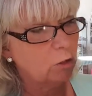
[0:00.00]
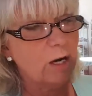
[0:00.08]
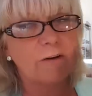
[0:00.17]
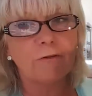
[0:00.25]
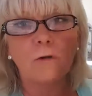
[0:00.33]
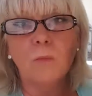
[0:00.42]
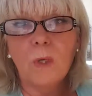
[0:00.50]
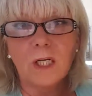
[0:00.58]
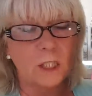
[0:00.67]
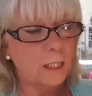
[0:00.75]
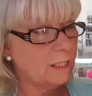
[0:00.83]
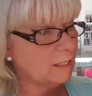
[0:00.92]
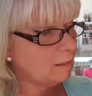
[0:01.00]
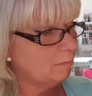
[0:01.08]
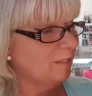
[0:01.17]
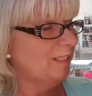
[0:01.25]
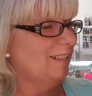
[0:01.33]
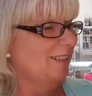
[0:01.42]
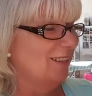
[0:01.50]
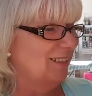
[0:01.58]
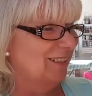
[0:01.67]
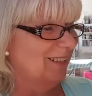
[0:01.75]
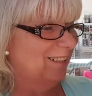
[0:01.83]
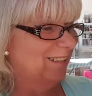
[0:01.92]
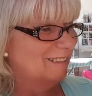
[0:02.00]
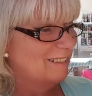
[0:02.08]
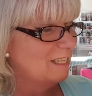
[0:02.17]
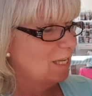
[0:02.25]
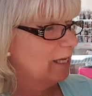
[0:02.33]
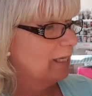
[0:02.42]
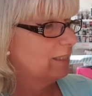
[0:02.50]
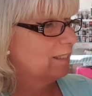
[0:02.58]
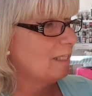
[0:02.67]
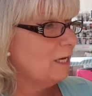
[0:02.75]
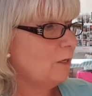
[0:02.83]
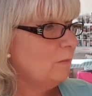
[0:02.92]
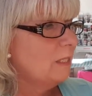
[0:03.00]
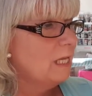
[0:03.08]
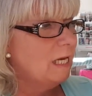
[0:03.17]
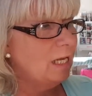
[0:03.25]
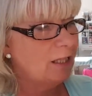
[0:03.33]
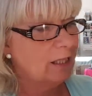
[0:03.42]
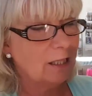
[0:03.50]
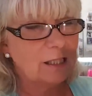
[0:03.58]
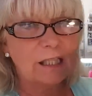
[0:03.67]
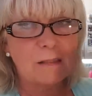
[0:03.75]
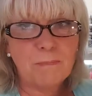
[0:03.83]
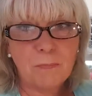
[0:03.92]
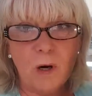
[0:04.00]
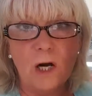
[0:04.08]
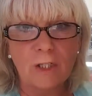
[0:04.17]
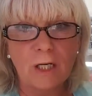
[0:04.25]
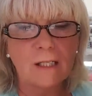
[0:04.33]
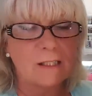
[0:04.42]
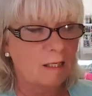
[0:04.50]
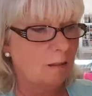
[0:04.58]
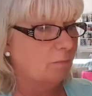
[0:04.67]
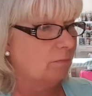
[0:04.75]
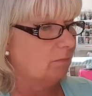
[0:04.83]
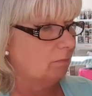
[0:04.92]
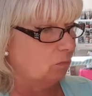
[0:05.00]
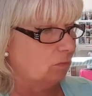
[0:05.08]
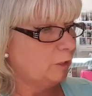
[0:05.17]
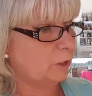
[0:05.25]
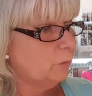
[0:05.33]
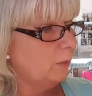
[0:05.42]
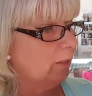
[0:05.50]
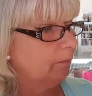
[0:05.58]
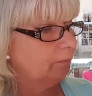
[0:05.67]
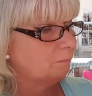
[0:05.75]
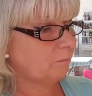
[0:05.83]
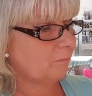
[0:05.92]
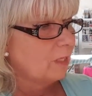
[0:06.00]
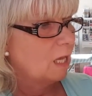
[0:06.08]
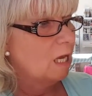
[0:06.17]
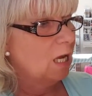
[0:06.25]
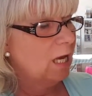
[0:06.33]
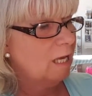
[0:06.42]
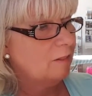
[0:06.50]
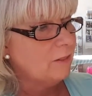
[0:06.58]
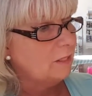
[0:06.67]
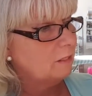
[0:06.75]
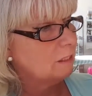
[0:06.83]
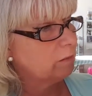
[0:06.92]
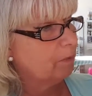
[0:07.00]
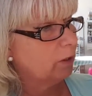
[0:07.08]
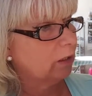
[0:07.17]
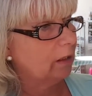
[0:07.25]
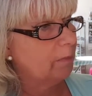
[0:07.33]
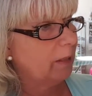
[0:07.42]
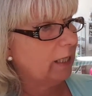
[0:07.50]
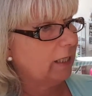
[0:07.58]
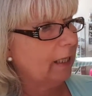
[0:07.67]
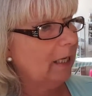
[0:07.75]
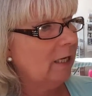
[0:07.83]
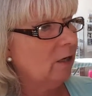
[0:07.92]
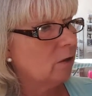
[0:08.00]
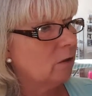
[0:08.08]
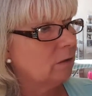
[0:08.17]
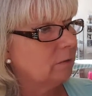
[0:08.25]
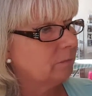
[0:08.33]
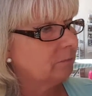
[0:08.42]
craft room wish list. So, and then this is projects that I'm doing. And then this booklet back here